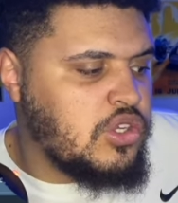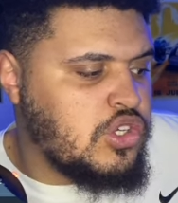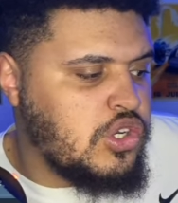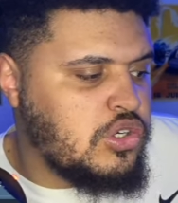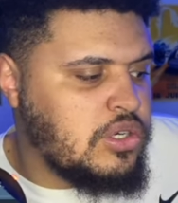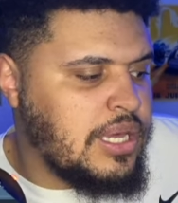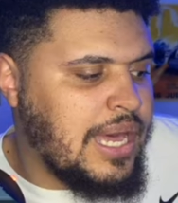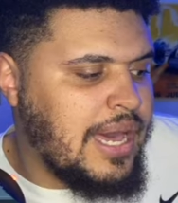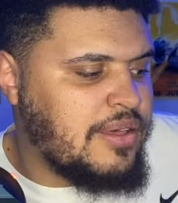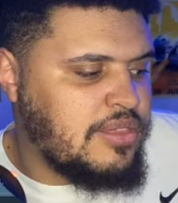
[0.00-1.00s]
Look
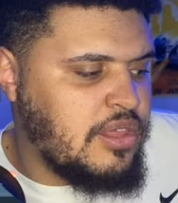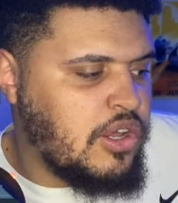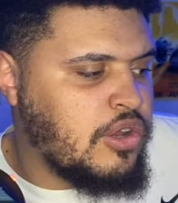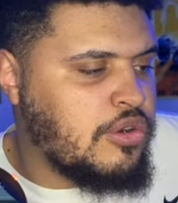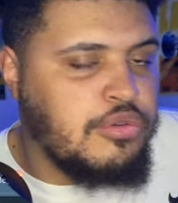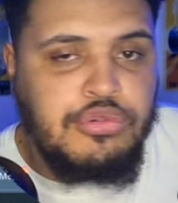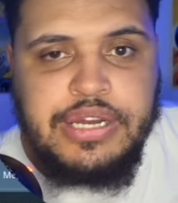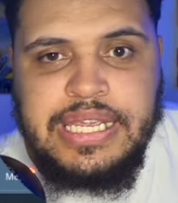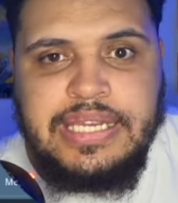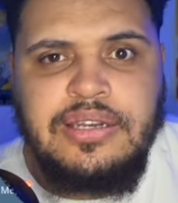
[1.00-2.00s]
at the
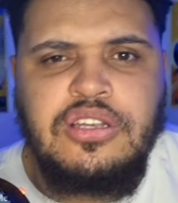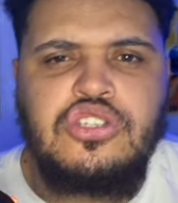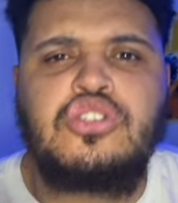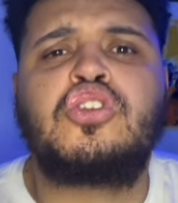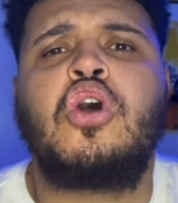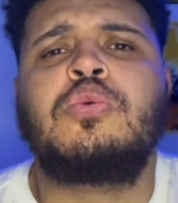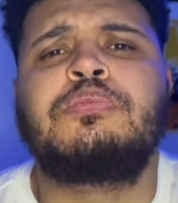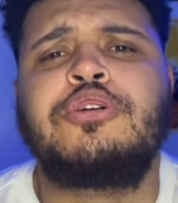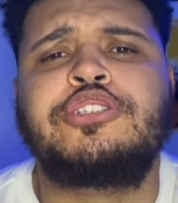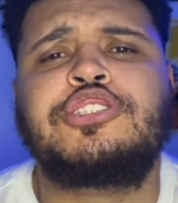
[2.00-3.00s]
green, so
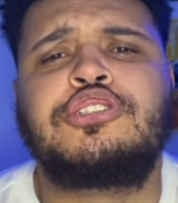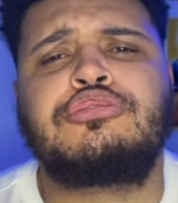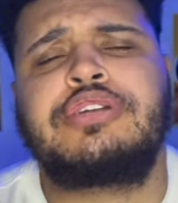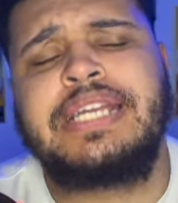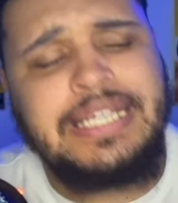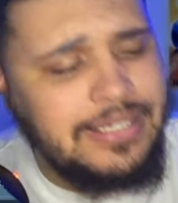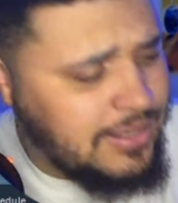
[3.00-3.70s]
much green